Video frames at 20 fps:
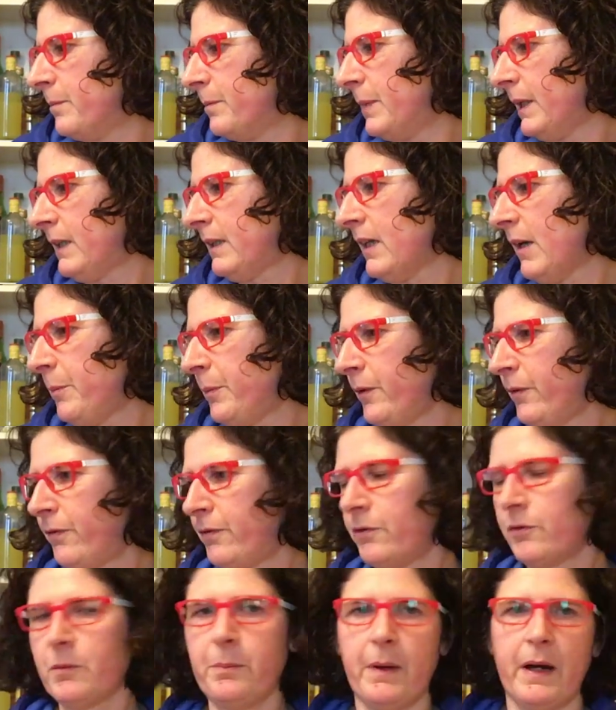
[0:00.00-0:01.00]
picked up a
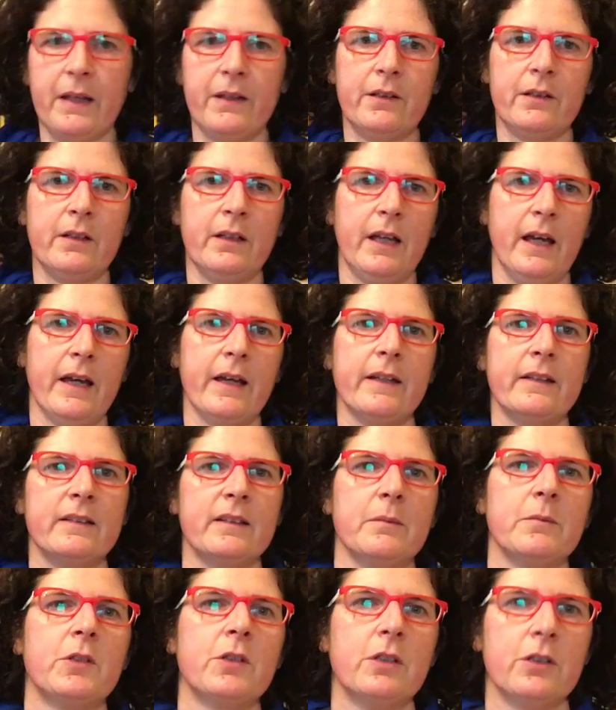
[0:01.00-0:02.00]
few pattern
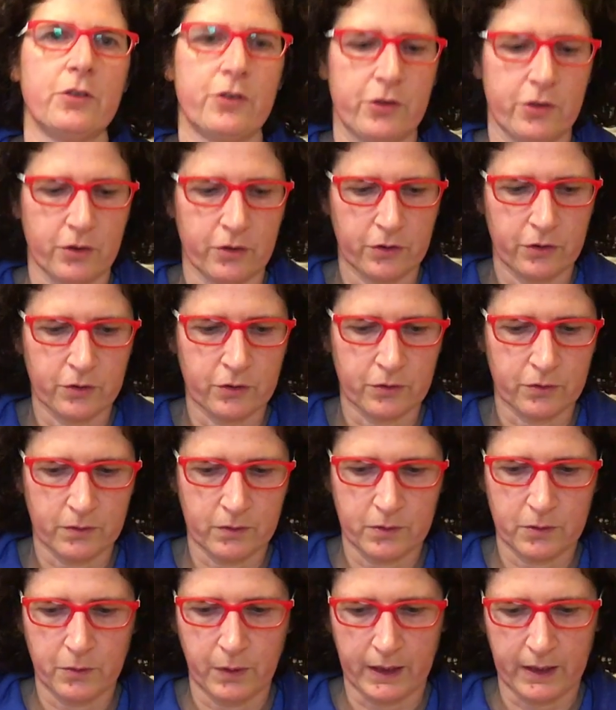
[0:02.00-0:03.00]
and I'm gonna show you
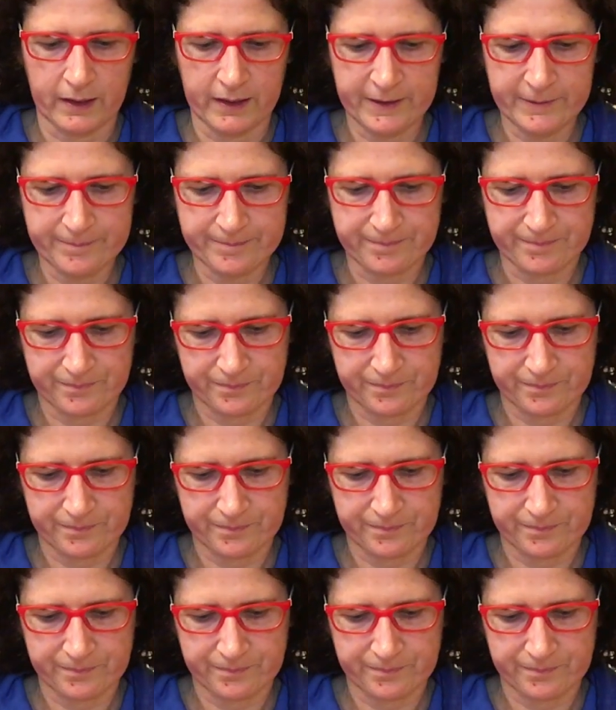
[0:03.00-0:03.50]
quickly.